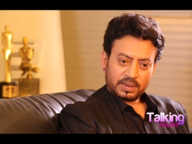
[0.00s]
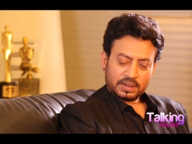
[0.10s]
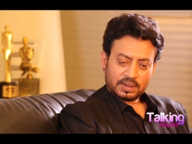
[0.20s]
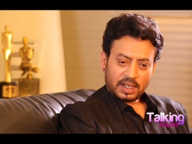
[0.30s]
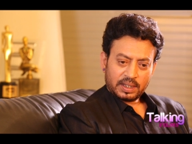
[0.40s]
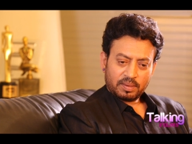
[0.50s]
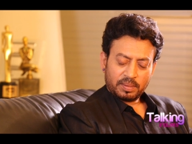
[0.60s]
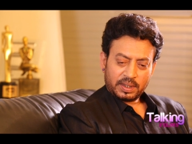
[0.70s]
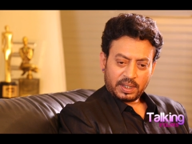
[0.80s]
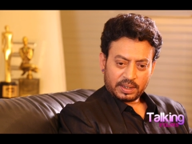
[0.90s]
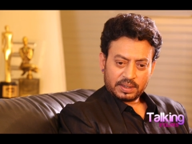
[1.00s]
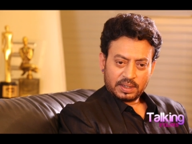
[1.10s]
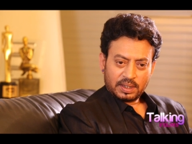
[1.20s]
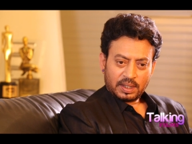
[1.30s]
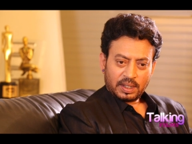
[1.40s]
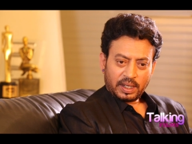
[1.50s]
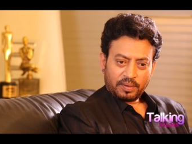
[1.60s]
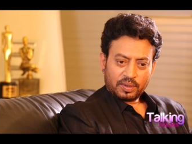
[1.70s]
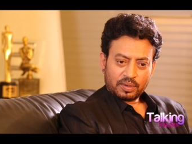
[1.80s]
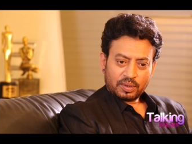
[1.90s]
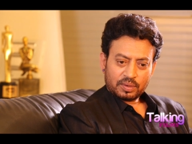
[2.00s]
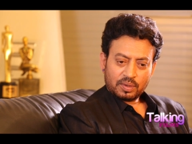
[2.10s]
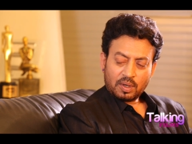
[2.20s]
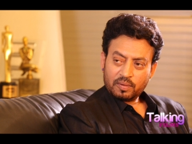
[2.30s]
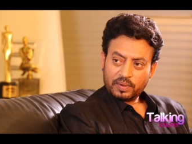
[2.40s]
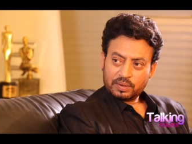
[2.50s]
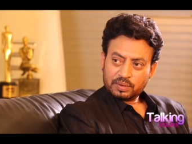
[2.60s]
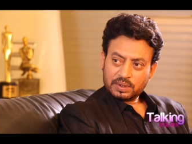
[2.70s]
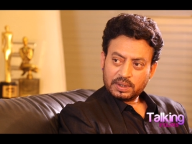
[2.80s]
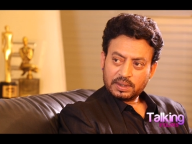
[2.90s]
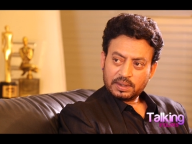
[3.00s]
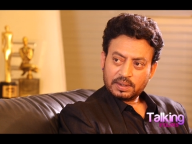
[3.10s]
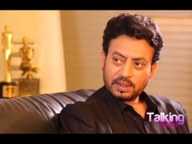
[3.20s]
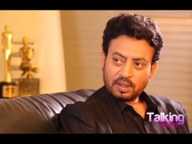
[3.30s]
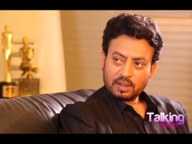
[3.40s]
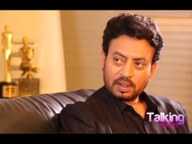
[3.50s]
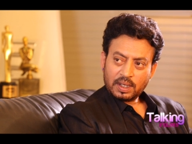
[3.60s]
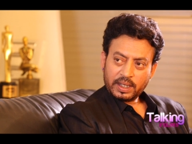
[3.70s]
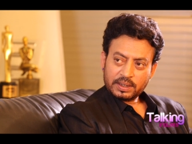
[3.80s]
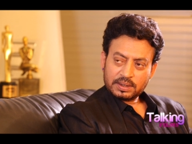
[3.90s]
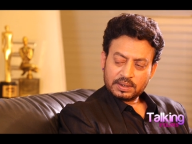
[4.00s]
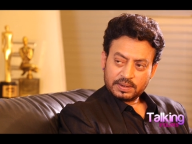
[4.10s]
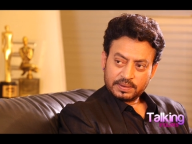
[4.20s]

Maybe this side it will be ticked. I want to go to Norway to see the Northern Lights.